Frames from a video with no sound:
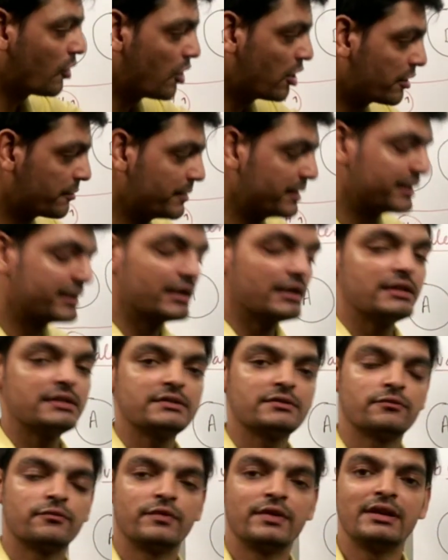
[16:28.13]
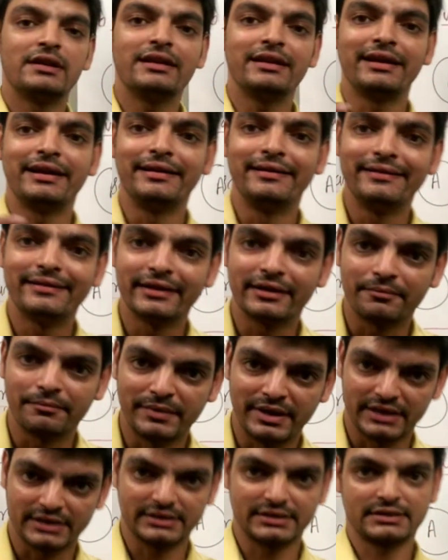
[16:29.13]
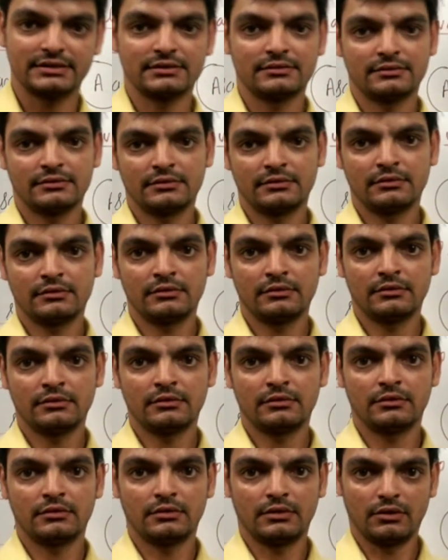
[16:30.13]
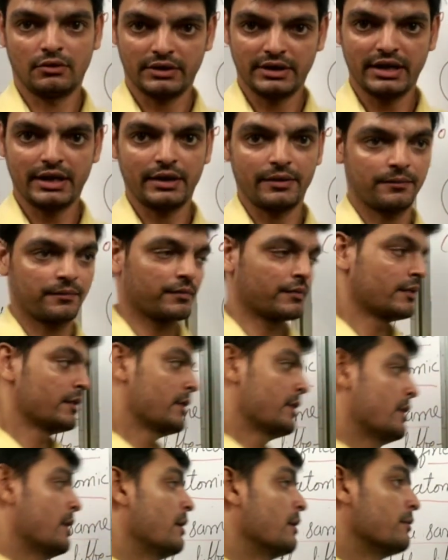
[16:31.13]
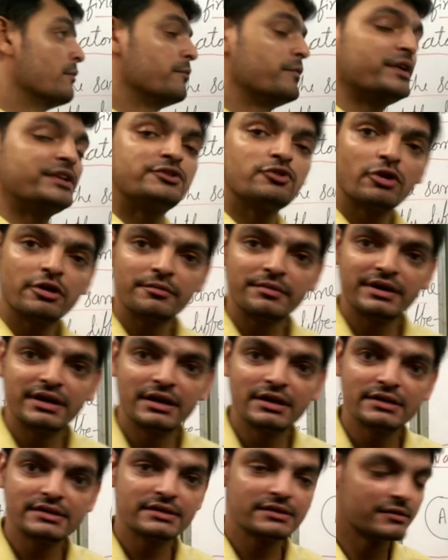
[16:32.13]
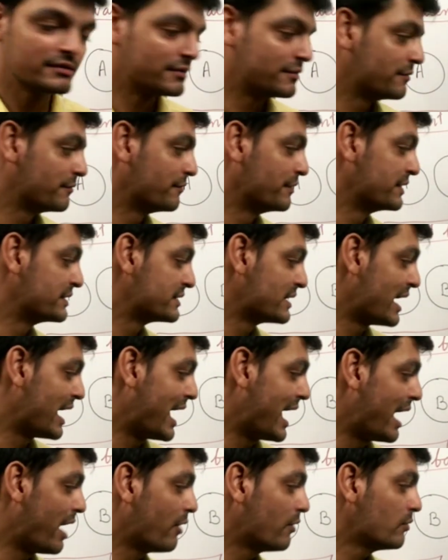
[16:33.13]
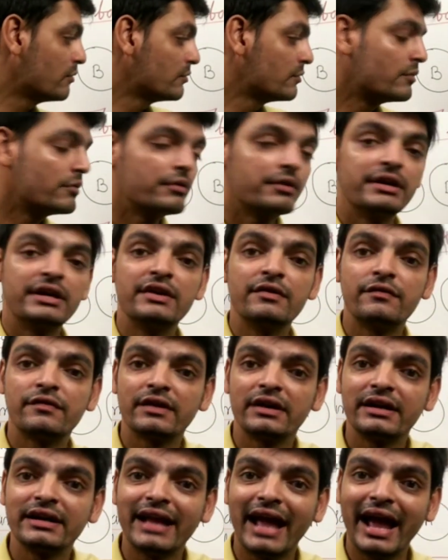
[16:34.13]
orbitals will intermix. Okay, which orbitals? Which have different